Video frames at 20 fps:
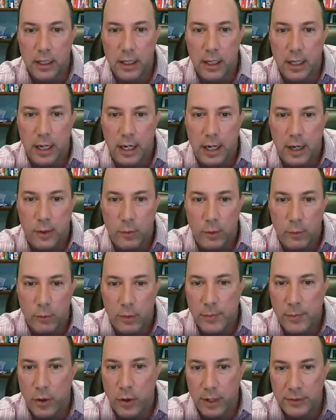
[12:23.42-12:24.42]
When we
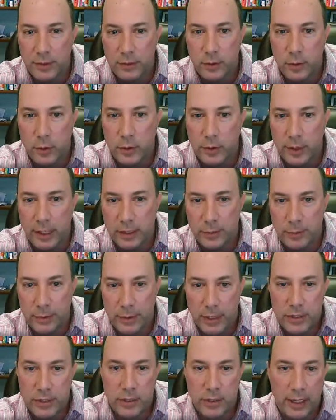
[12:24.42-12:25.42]
bought the Google
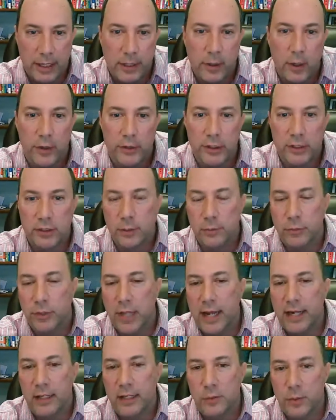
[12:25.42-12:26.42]
Expedition, I called it the
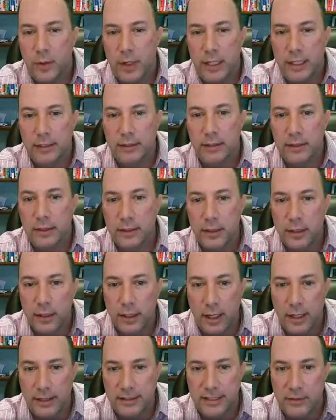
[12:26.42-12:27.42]
black and white
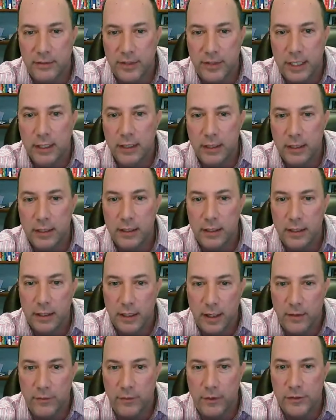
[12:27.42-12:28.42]
TV,
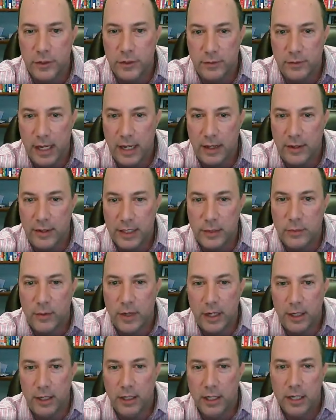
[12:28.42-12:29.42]
a virtual reality,
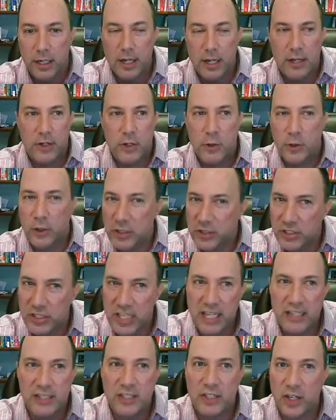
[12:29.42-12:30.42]
where you could
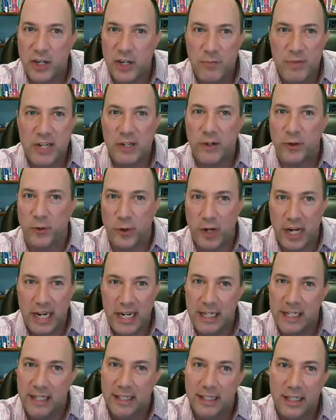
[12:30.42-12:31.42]
see it's going to be
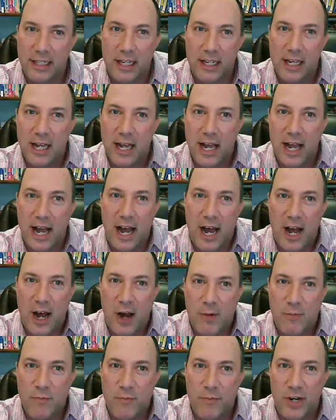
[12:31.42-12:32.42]
great,
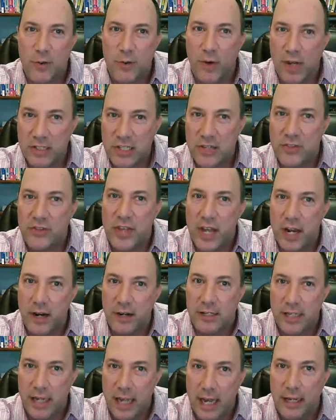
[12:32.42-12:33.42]
but it wasn't there
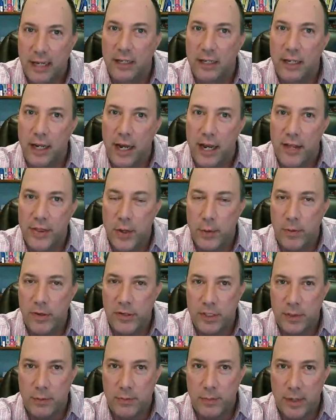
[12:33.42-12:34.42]
yet. And there were
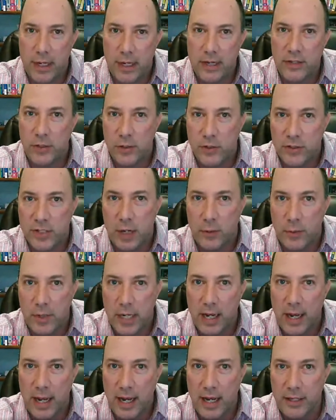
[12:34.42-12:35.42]
some issues that we
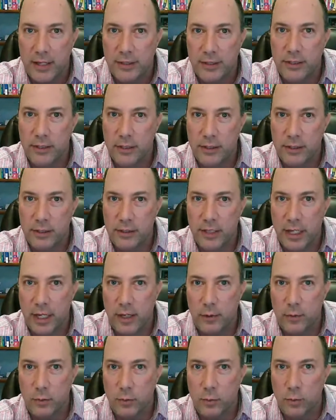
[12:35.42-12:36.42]
had that
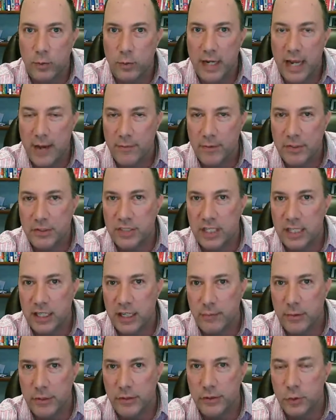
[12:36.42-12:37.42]
we haven't seen
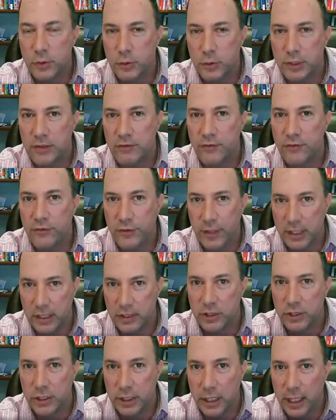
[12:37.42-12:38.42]
have been truly
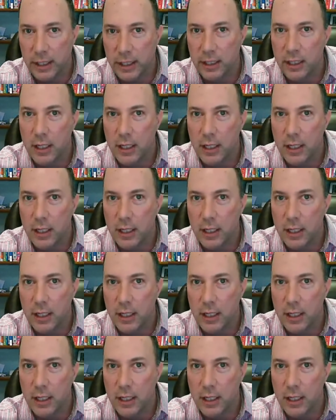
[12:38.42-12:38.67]
fixed yet.